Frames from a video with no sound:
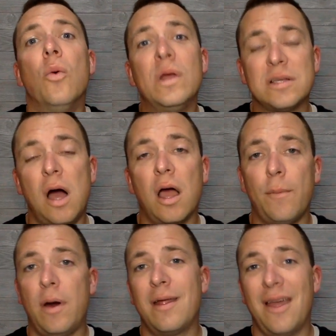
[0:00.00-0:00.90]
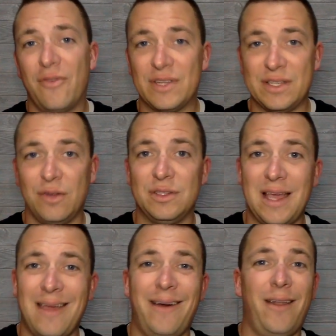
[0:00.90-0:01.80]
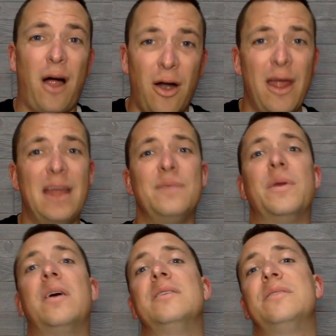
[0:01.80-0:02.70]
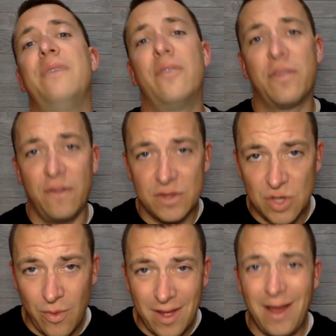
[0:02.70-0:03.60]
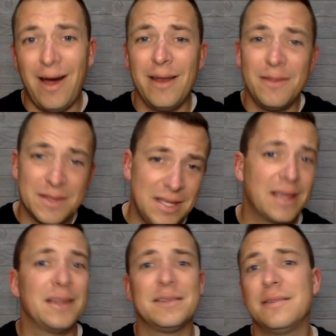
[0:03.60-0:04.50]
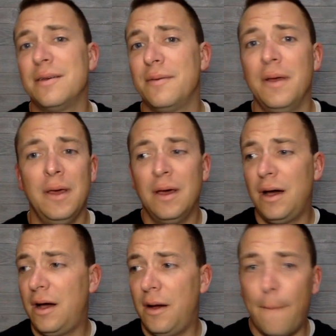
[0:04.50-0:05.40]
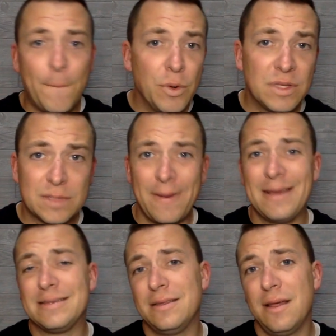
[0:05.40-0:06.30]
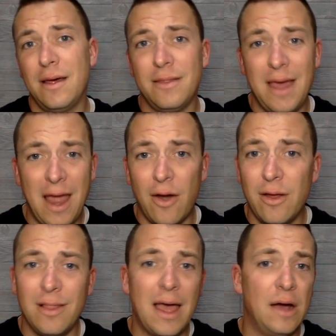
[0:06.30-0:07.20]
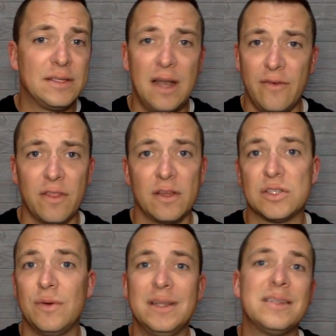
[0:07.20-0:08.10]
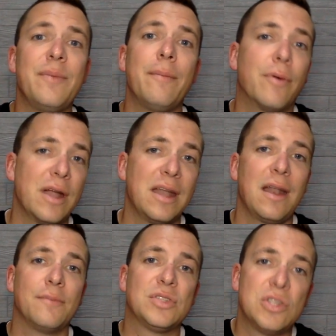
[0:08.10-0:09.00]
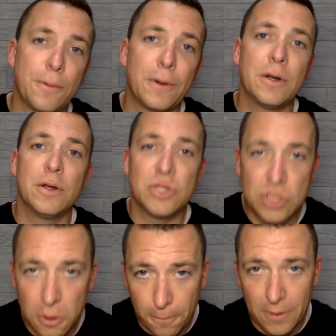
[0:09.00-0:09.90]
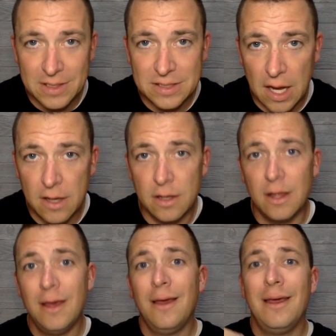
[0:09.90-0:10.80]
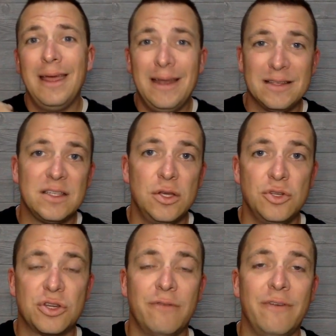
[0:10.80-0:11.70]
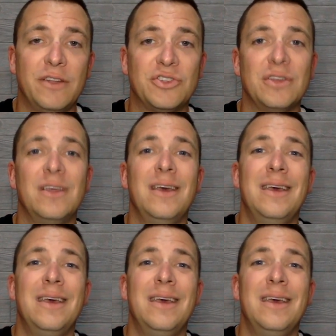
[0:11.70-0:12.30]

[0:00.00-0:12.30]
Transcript: We talk about it every single day on our end because of everything that's going on and the tickets and the uh, booth space and the, the area layouts and everything. So it is in my brain, and I'm super, super excited. It is the huge convention.